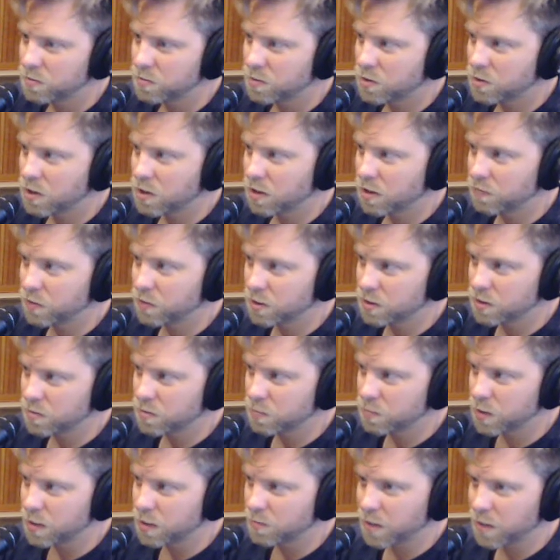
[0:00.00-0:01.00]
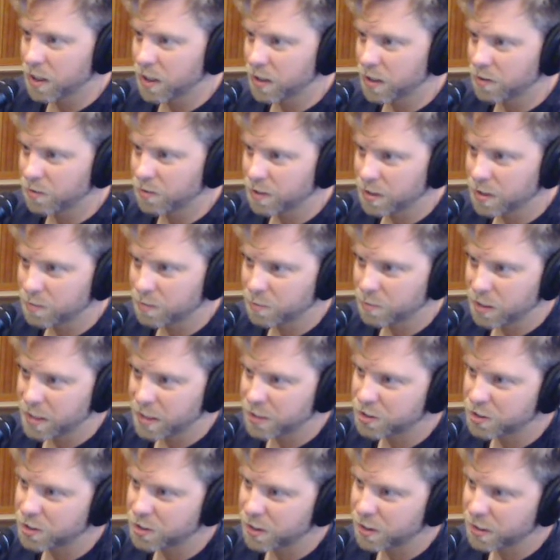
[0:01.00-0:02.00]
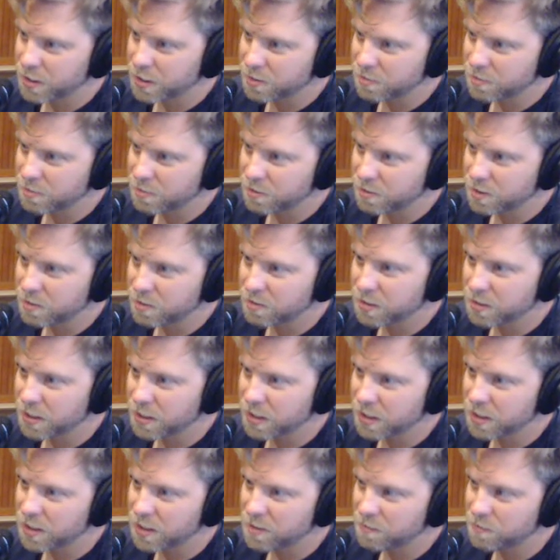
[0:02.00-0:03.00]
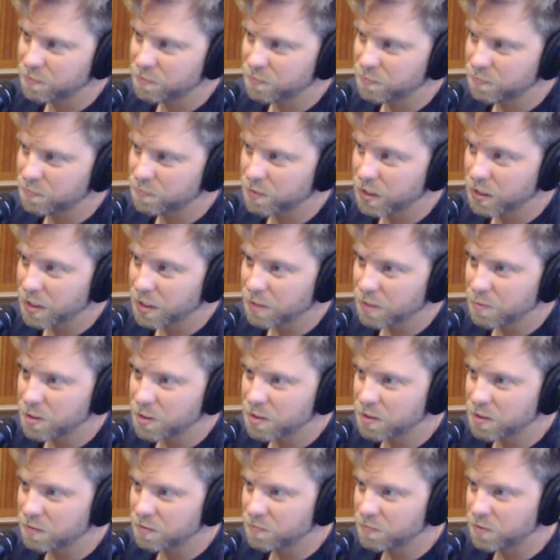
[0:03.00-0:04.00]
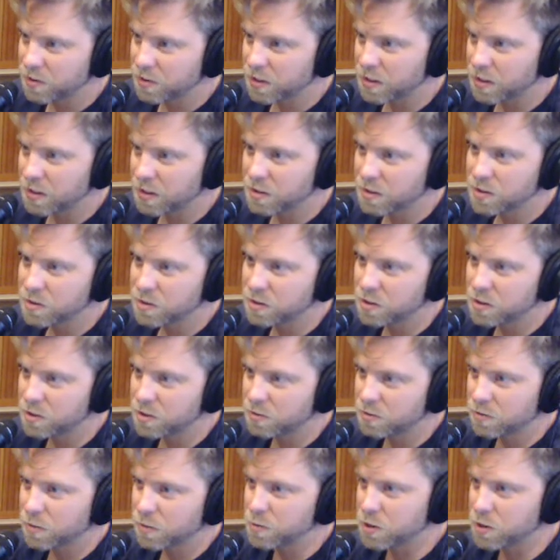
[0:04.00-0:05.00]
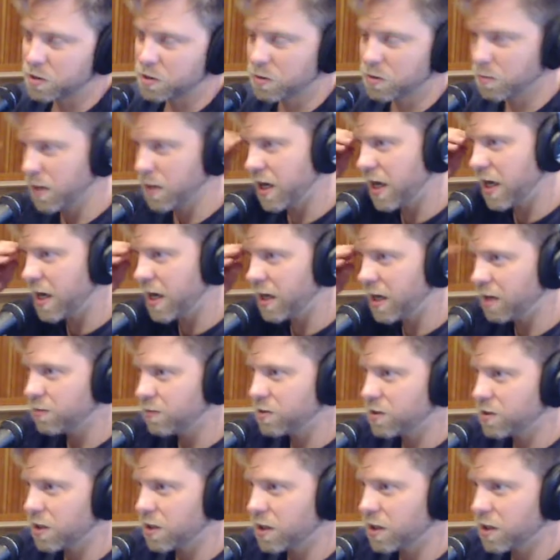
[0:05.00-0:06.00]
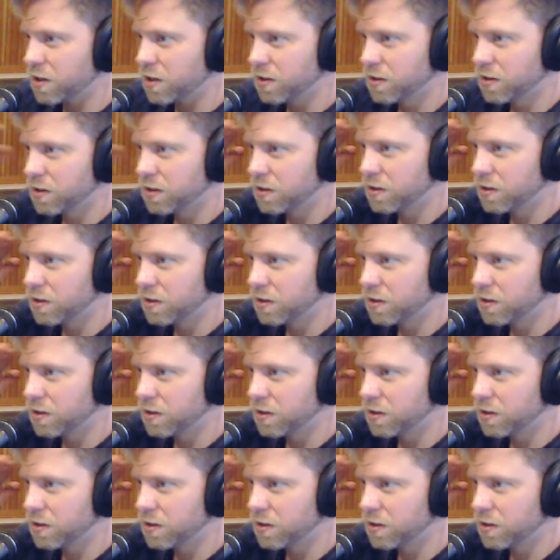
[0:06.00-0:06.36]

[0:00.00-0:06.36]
conflict is when I'm angry and I'm lashing out, you know, and like that's a limited description. So in my head, I was like,